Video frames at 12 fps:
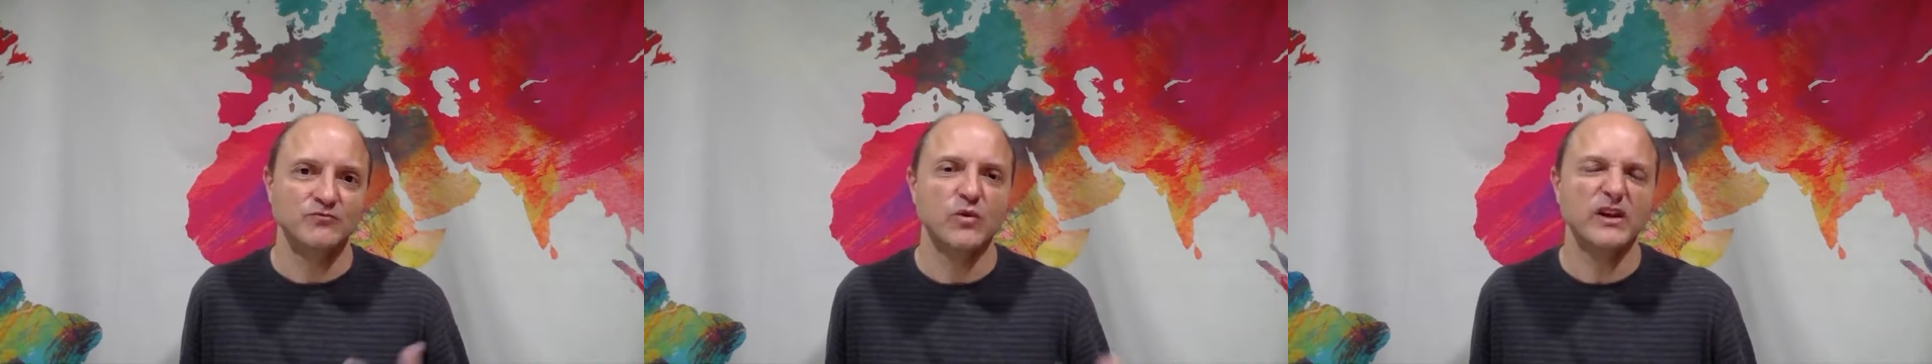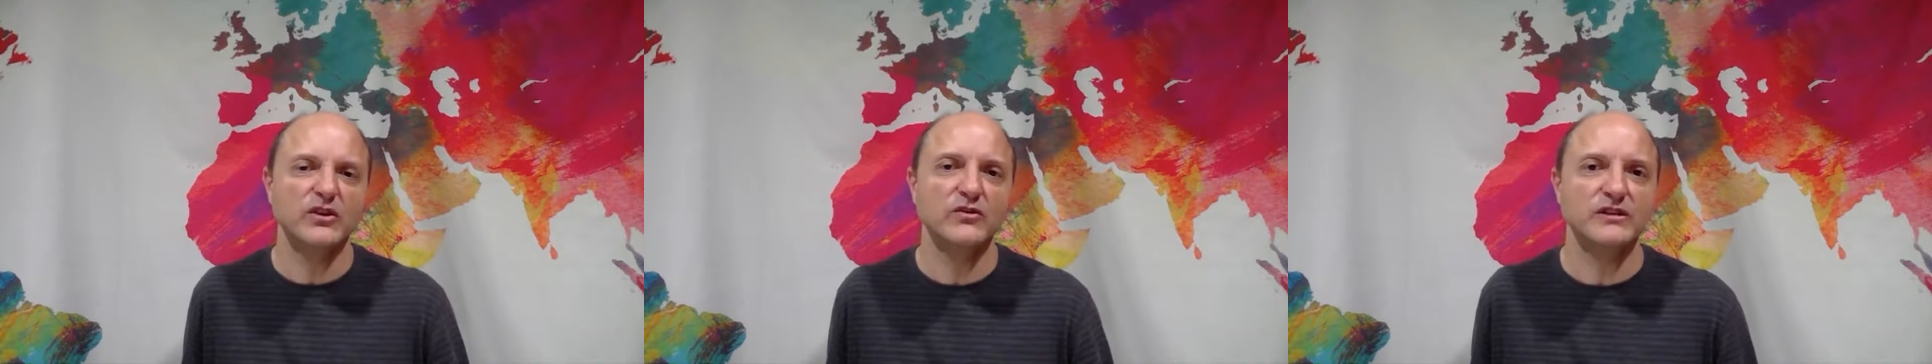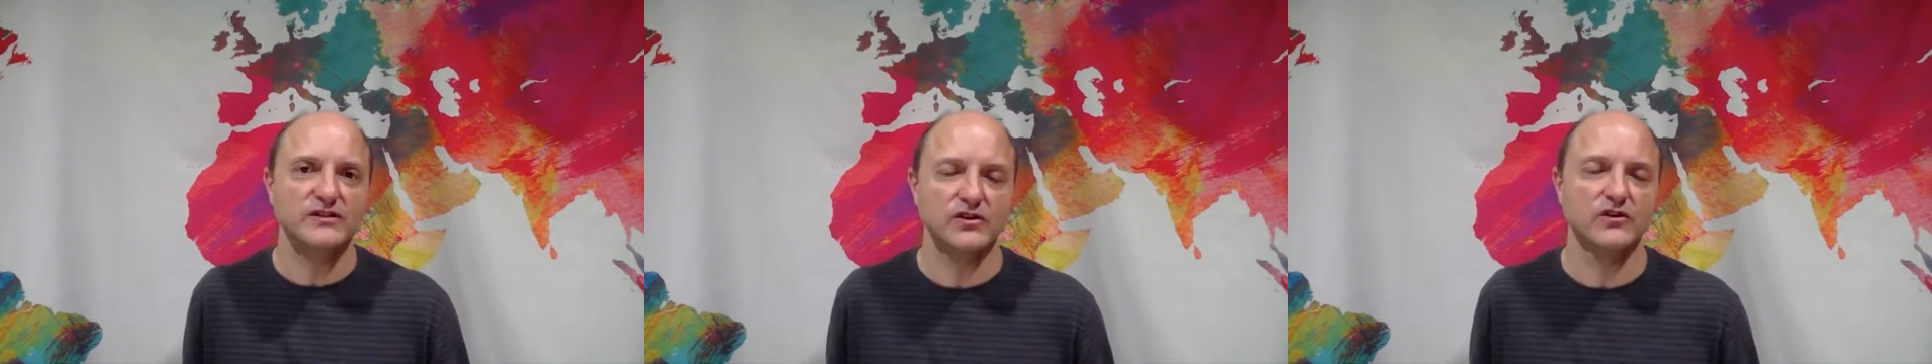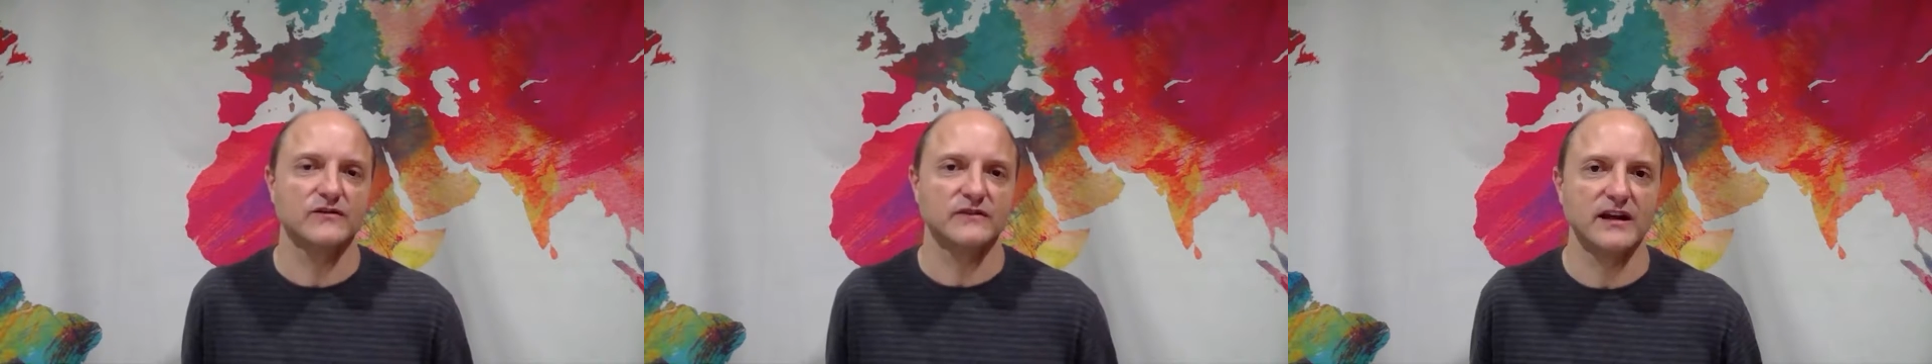we do
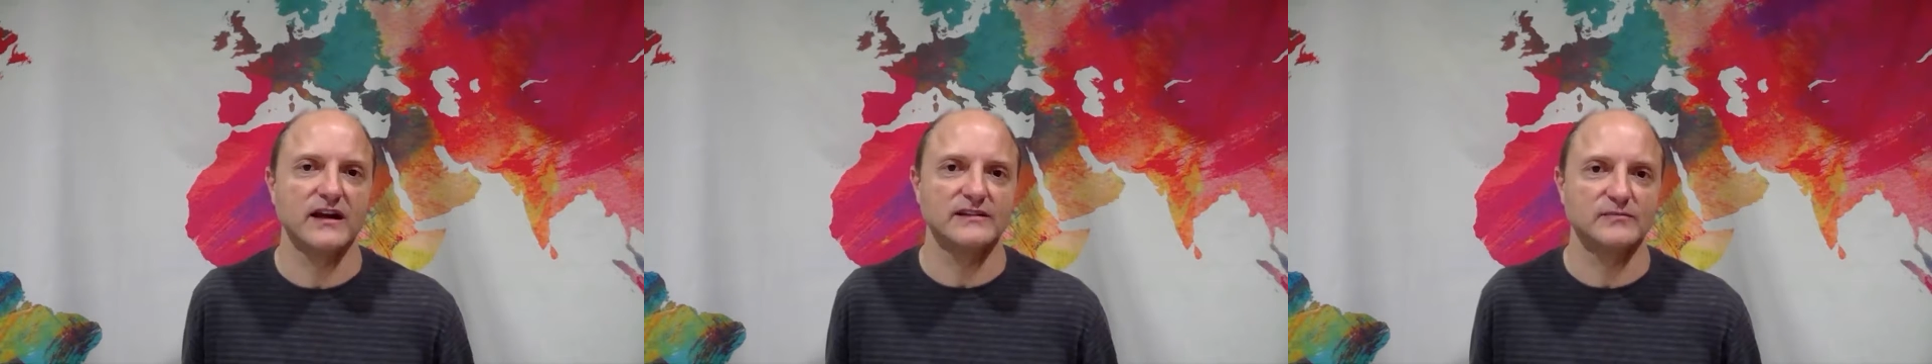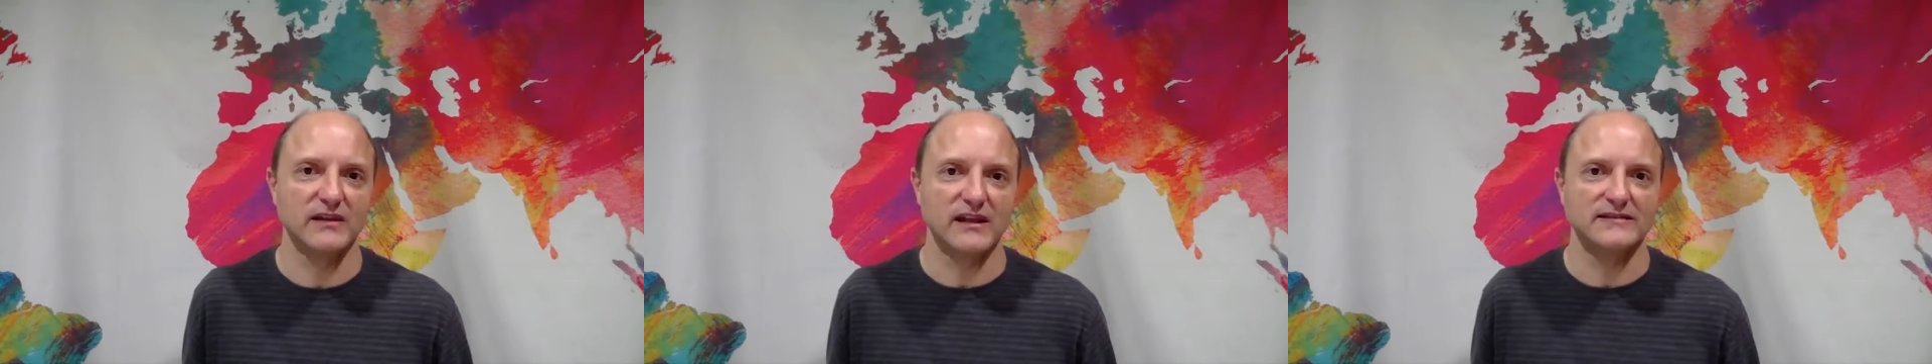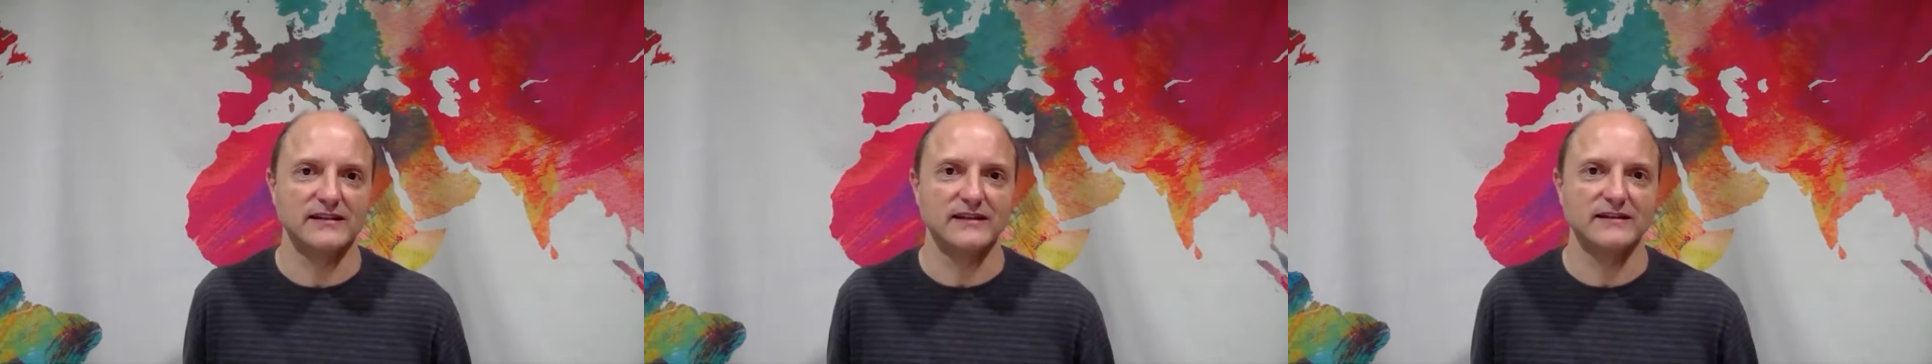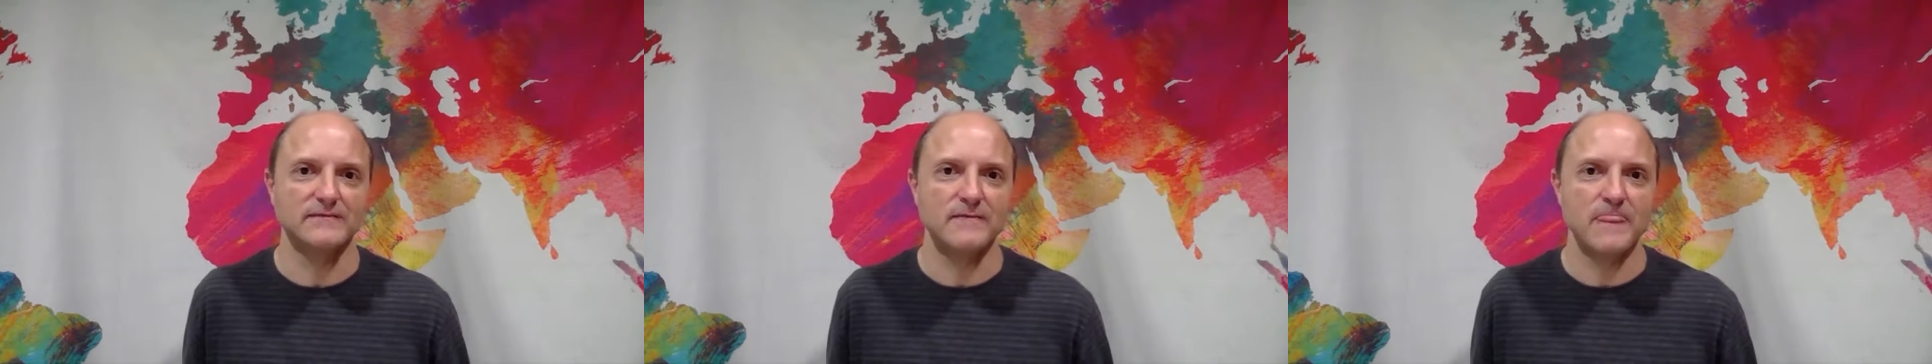deserve God's
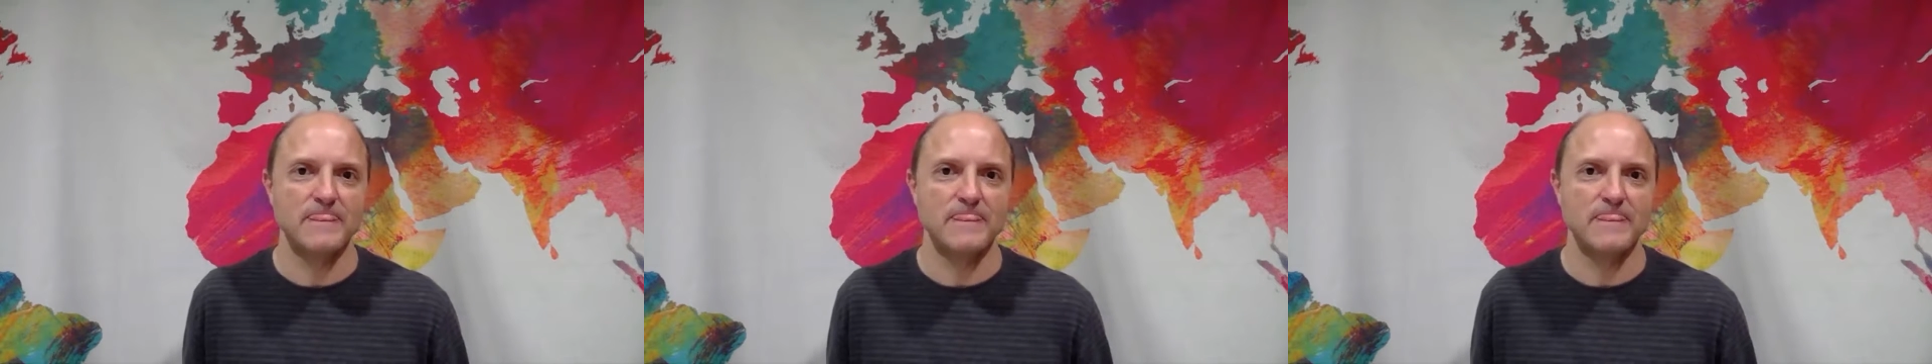blessing.